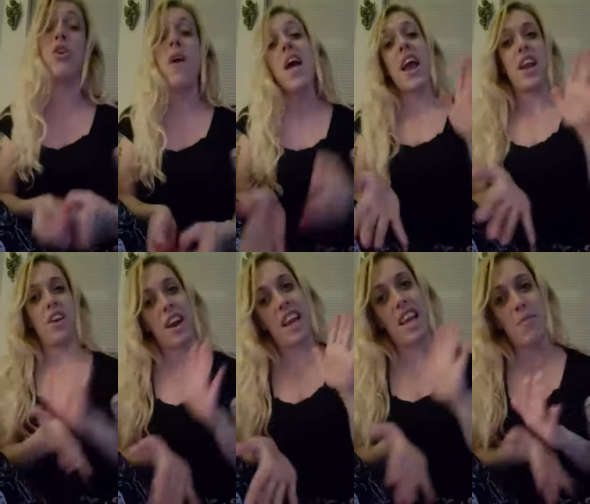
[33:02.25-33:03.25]
And you're
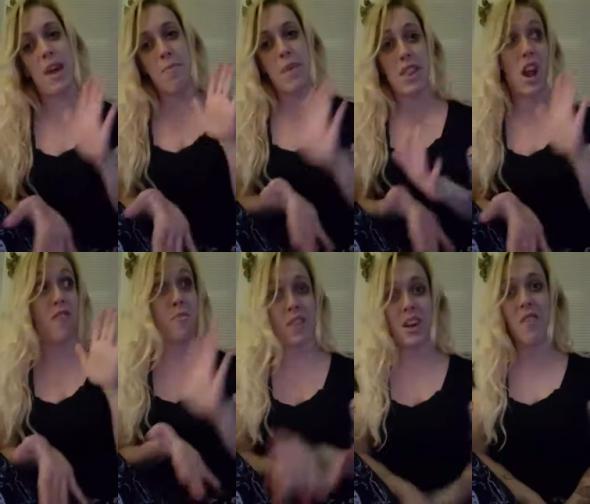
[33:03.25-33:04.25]
going to keep getting pissed off and
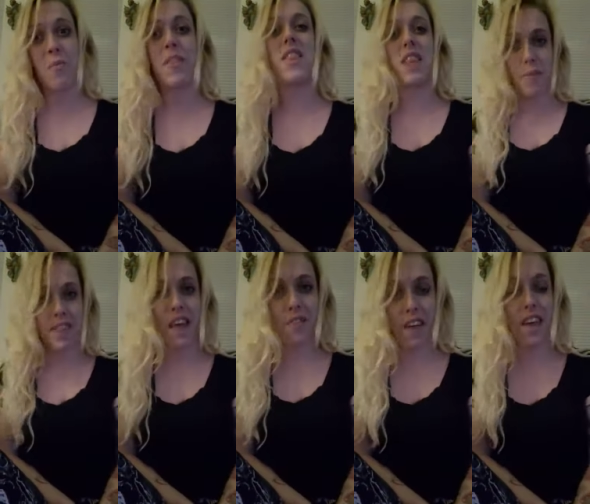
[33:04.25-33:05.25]
pissed off about the same
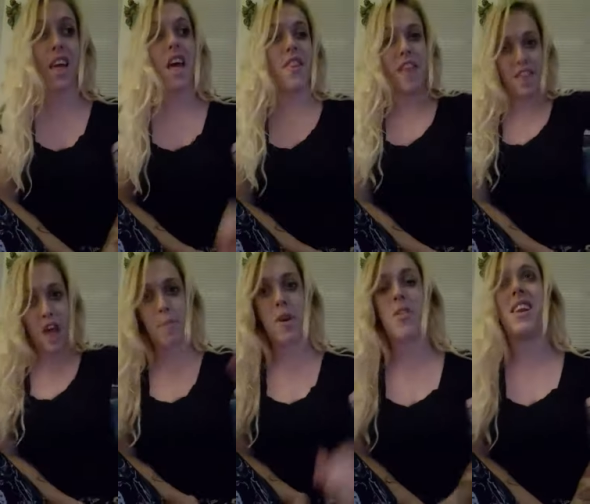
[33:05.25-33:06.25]
exact thing that that
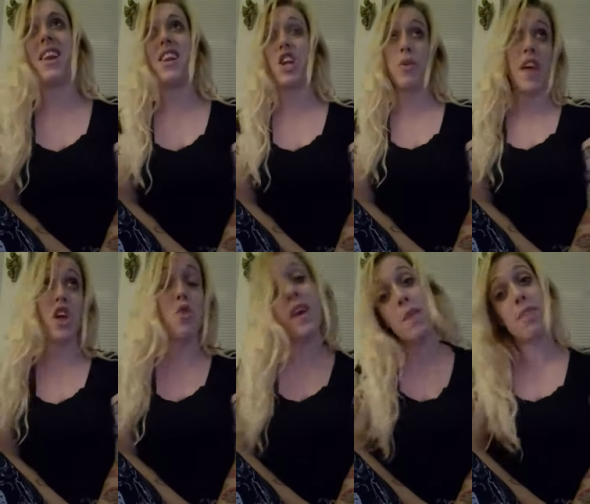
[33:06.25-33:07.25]
person did to you that
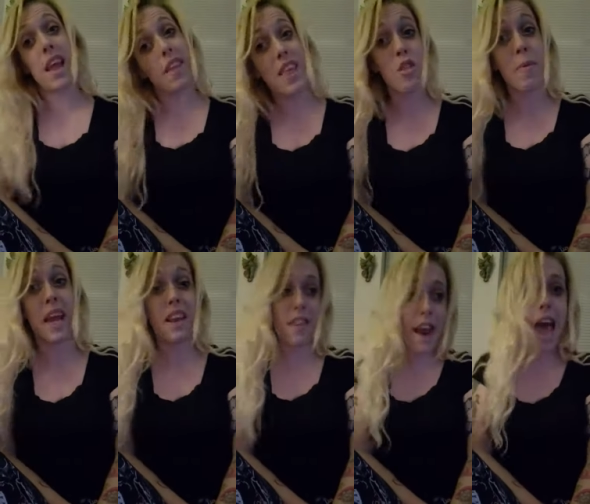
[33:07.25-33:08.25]
you keep saying is a pain
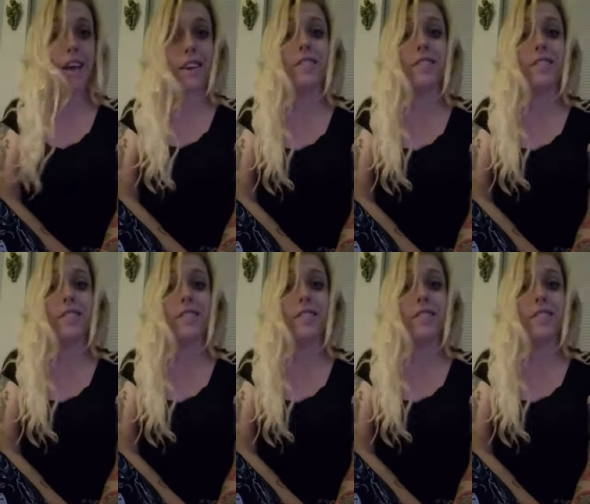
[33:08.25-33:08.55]
in the neck.